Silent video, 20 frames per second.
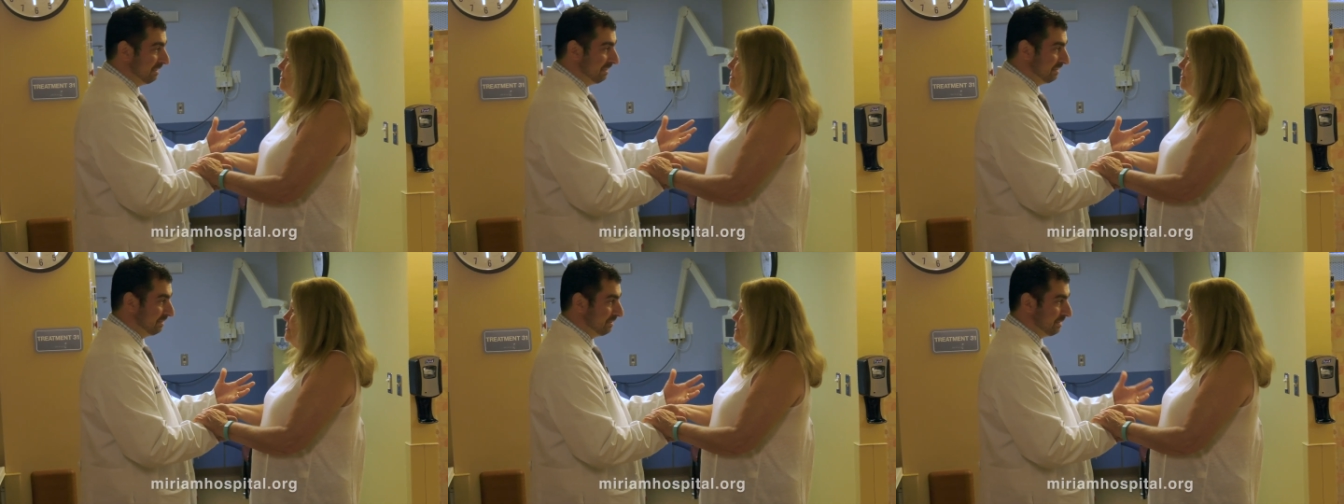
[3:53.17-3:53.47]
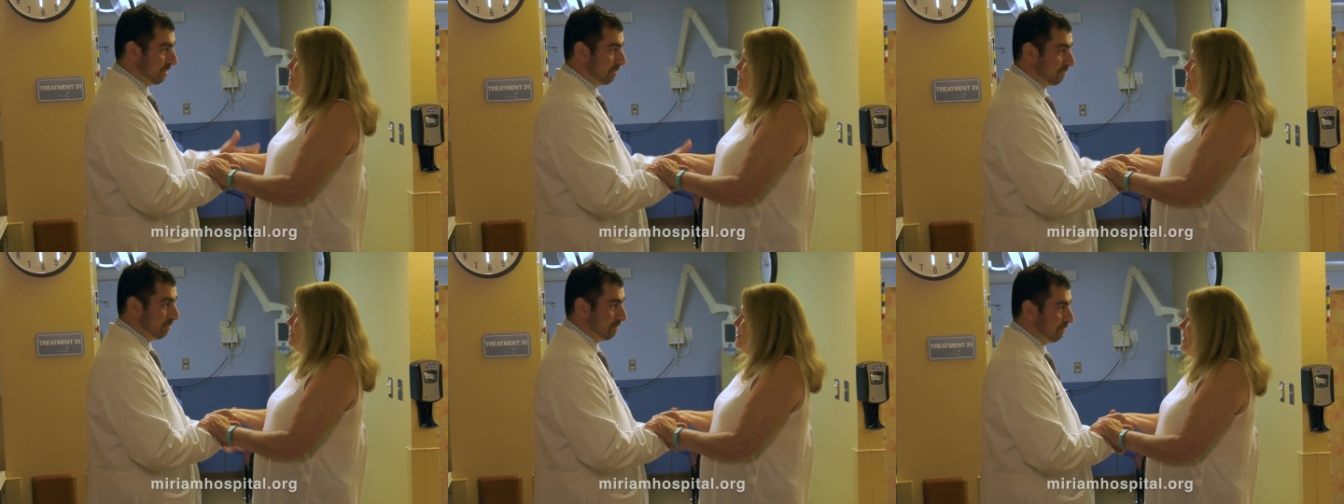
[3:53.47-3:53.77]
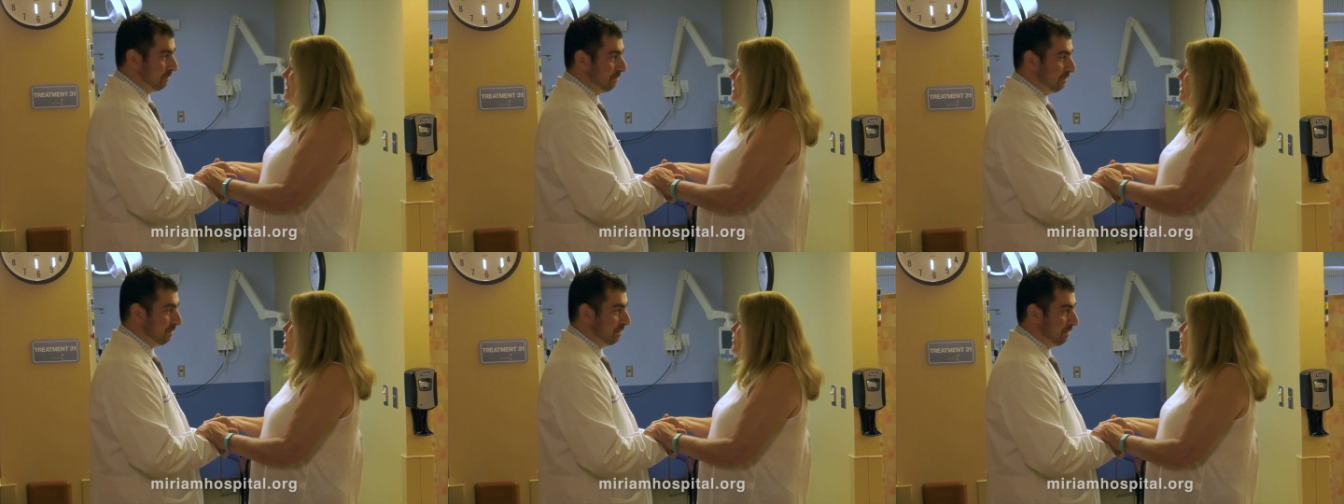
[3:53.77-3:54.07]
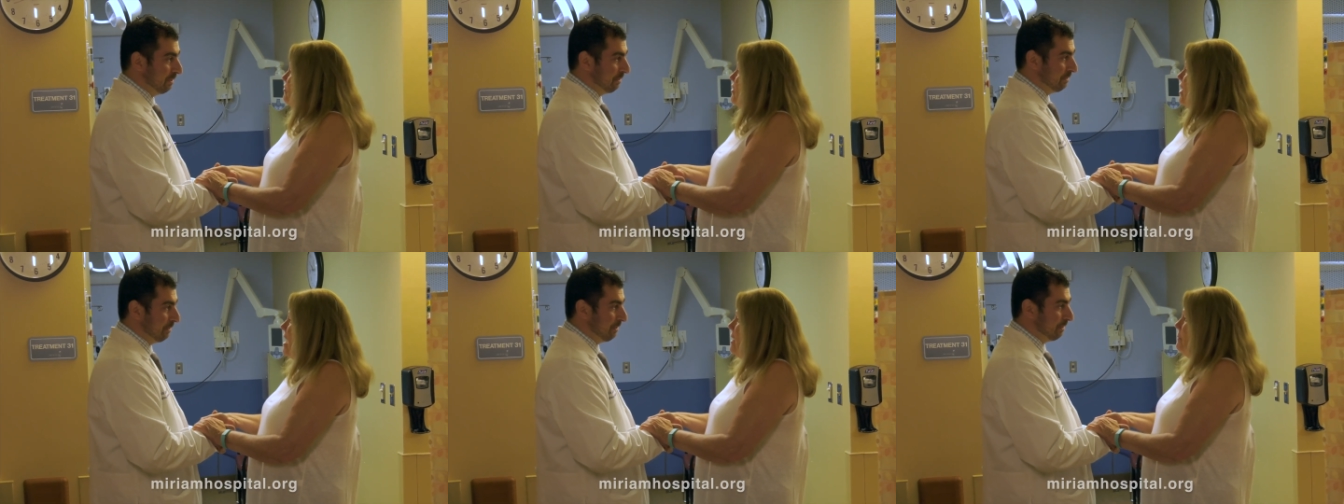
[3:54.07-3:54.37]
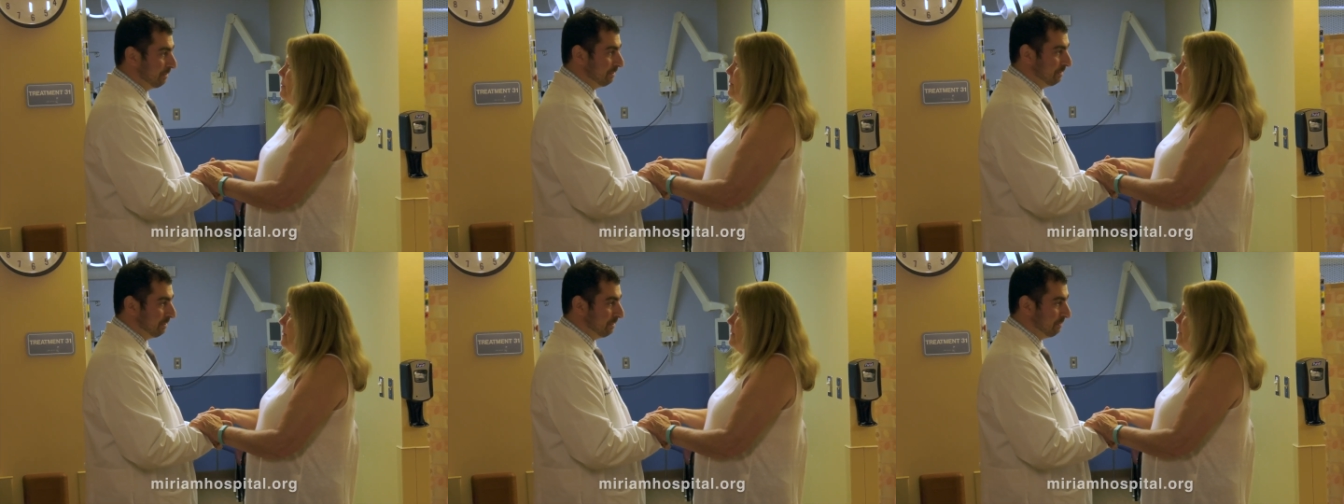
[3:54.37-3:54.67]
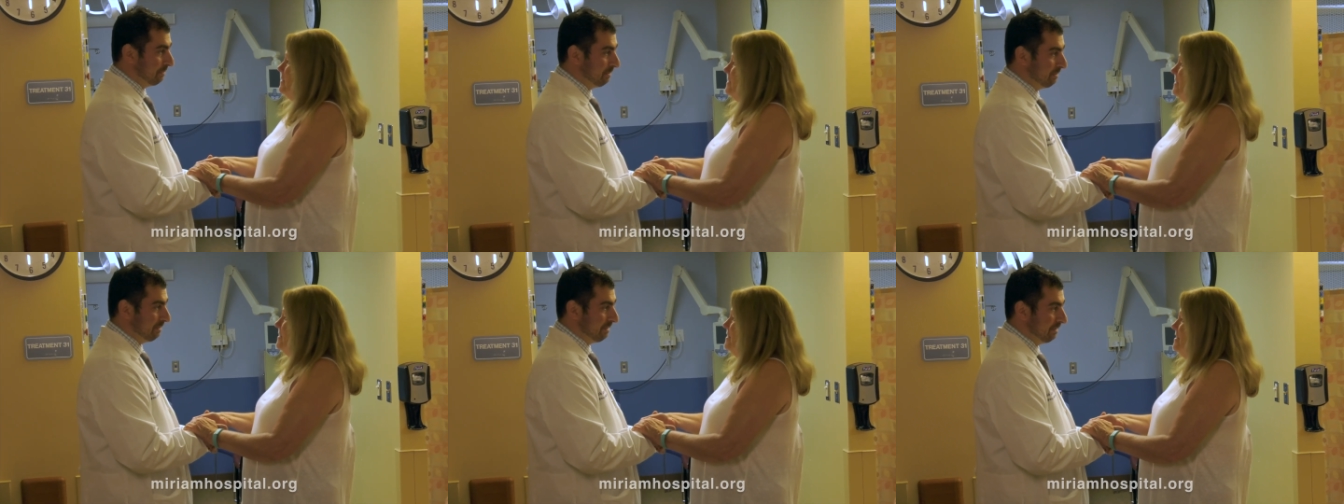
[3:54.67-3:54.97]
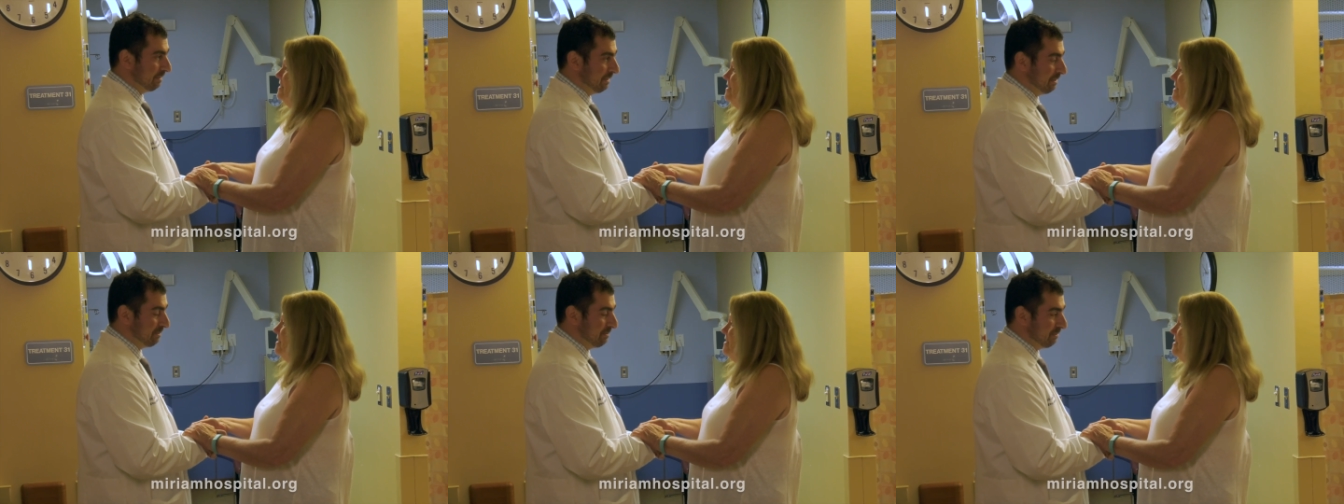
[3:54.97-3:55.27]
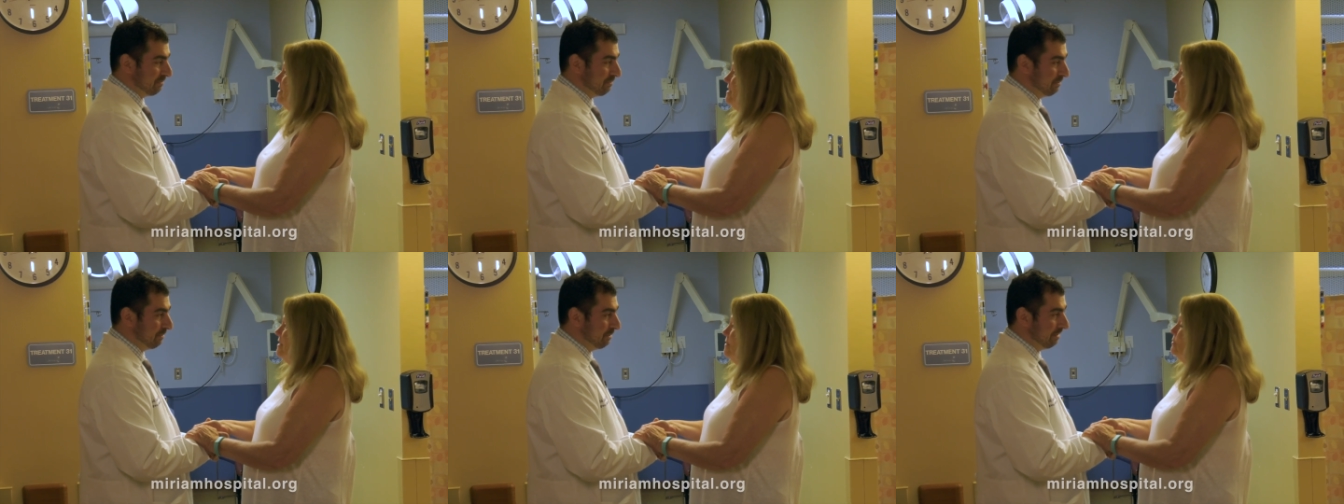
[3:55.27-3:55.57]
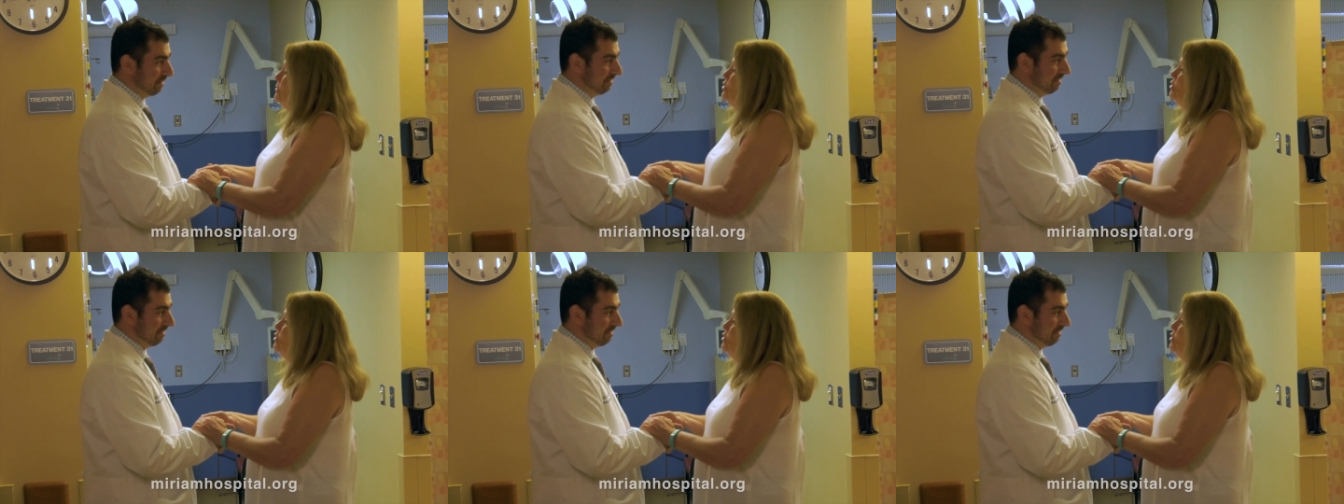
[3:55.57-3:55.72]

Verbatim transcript: this opportunity to talk to anyone like this before.